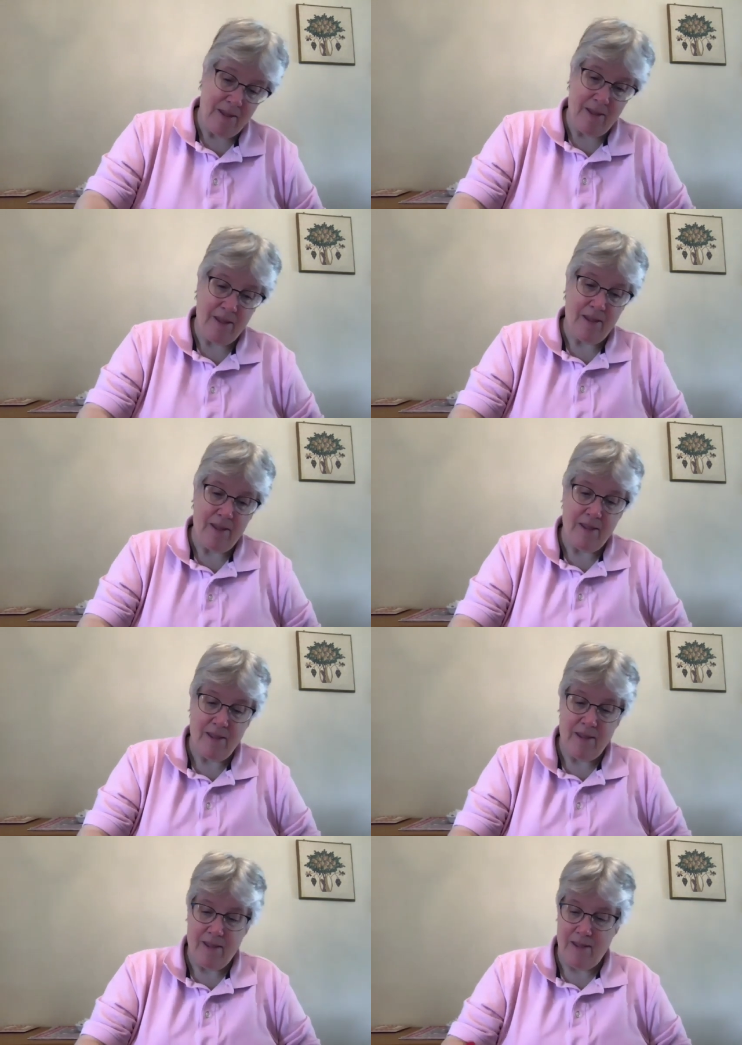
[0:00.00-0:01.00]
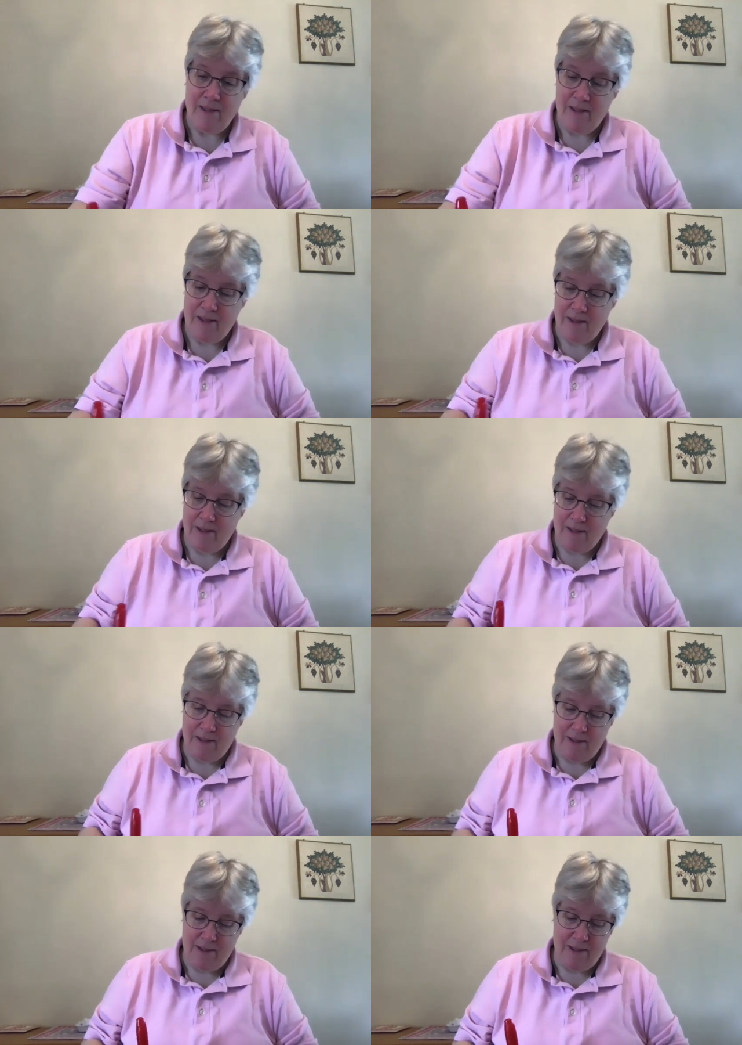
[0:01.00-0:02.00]

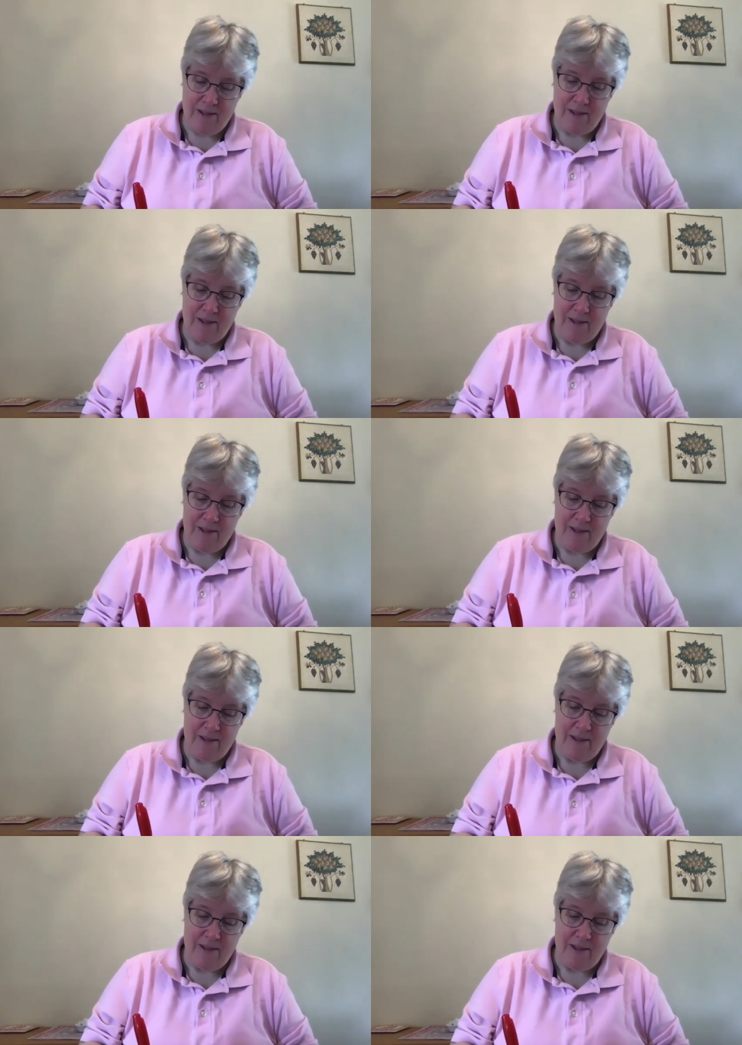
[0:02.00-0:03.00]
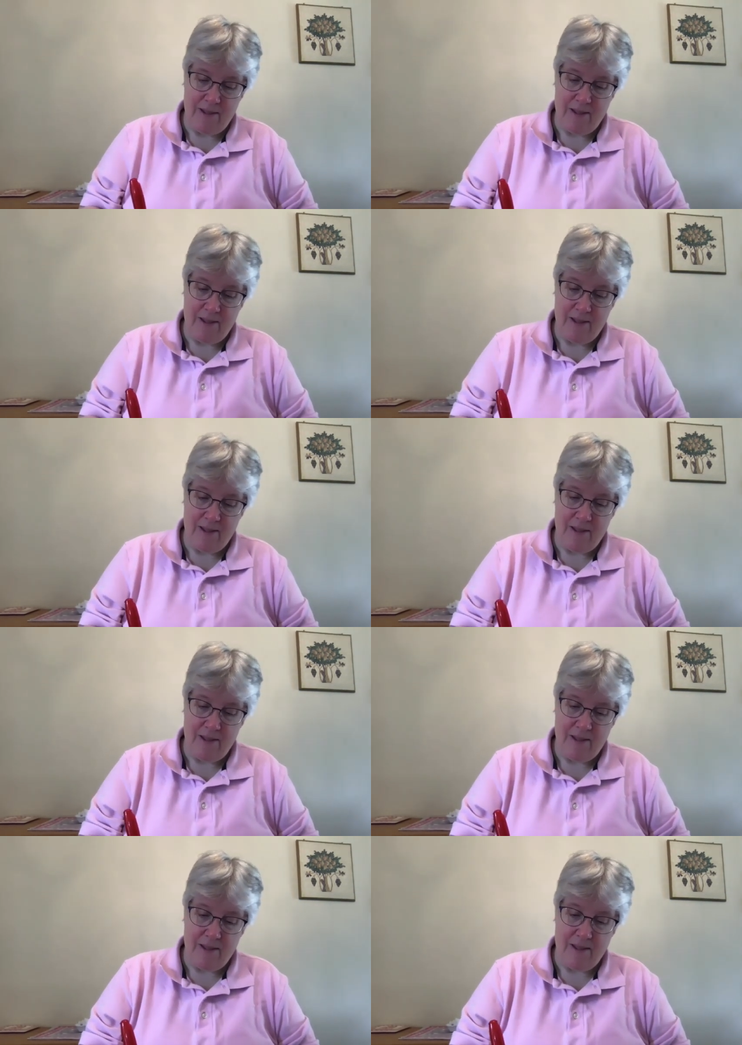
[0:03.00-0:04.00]

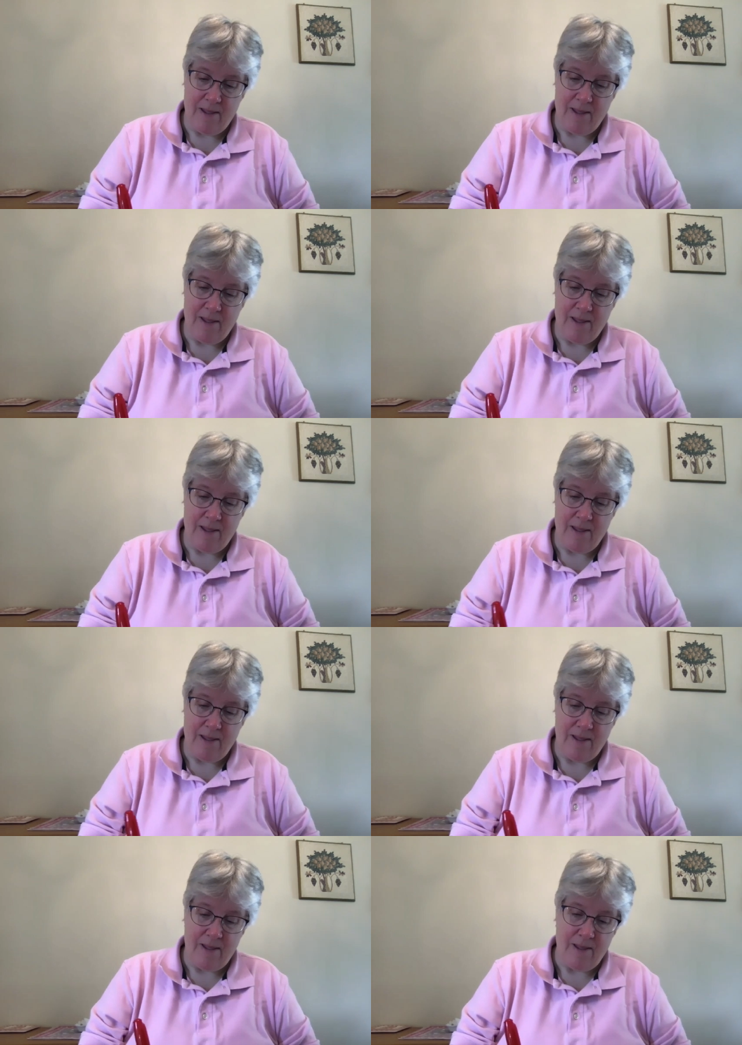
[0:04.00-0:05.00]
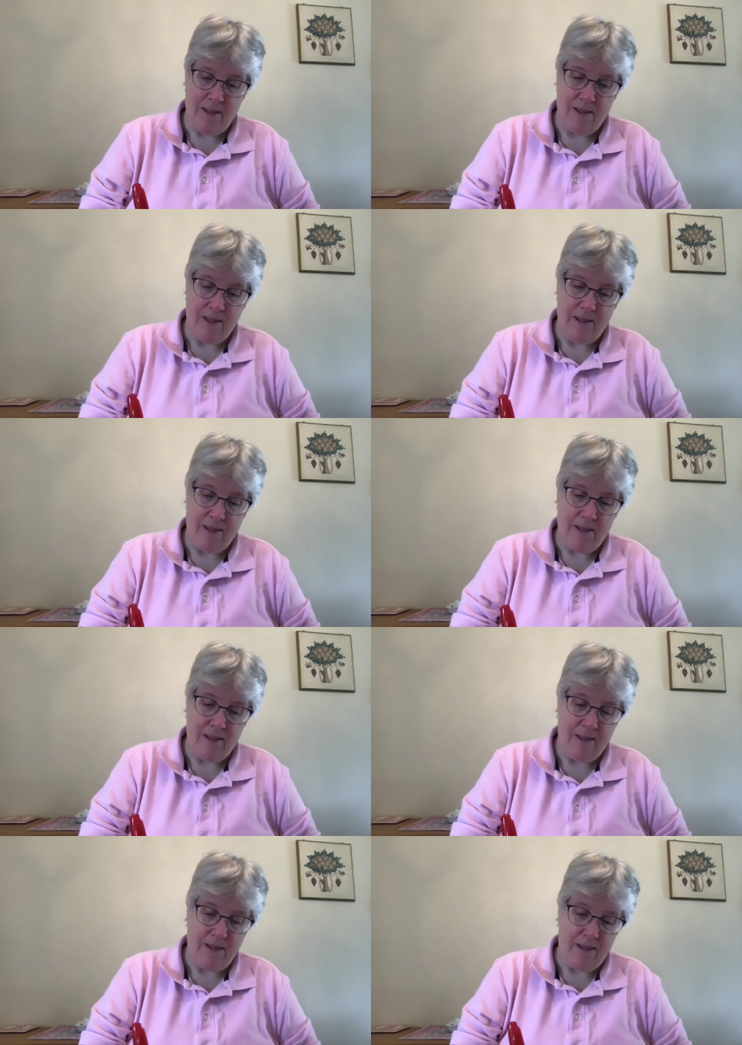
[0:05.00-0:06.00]

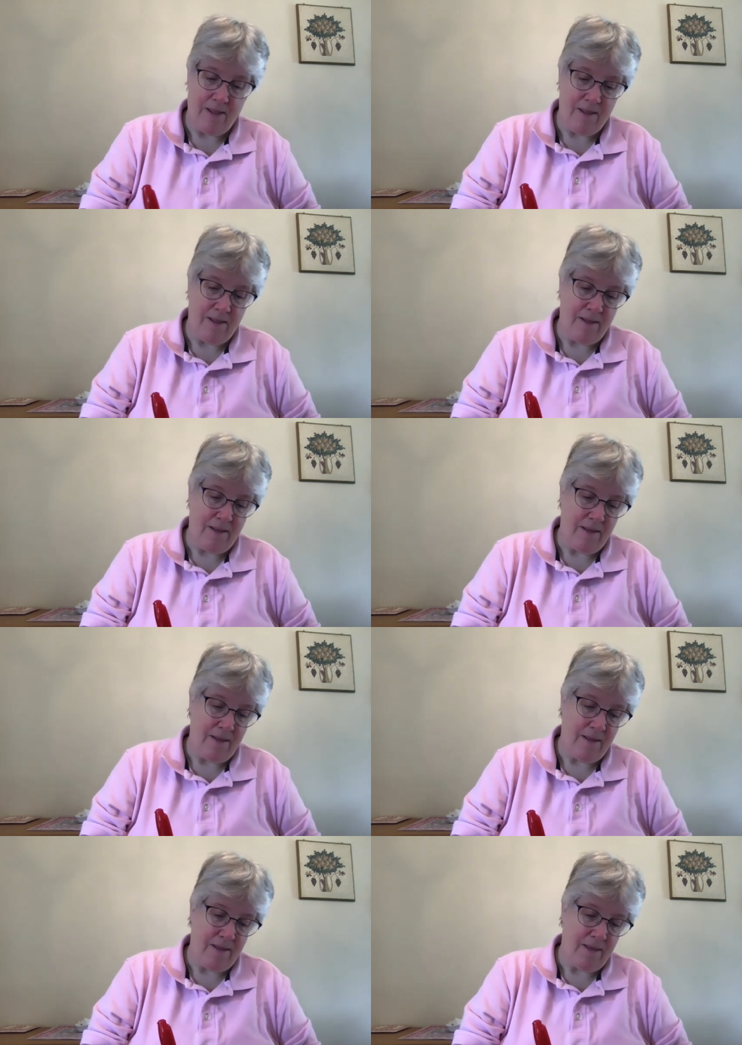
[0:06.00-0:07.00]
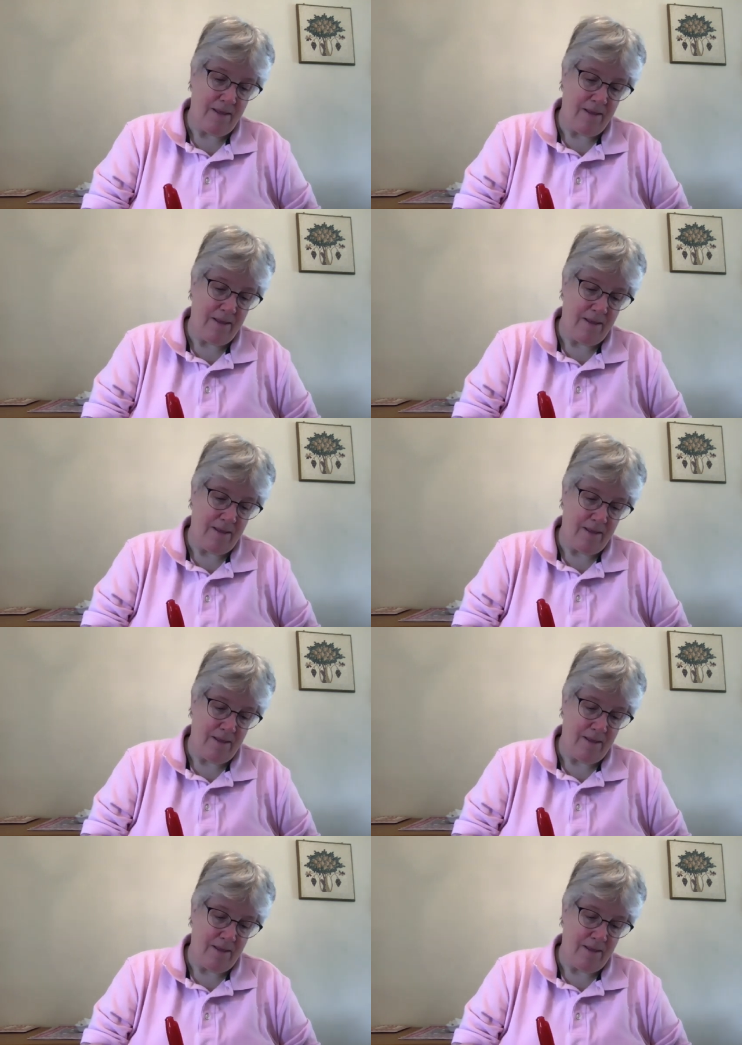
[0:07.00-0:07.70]
Nobody speaks.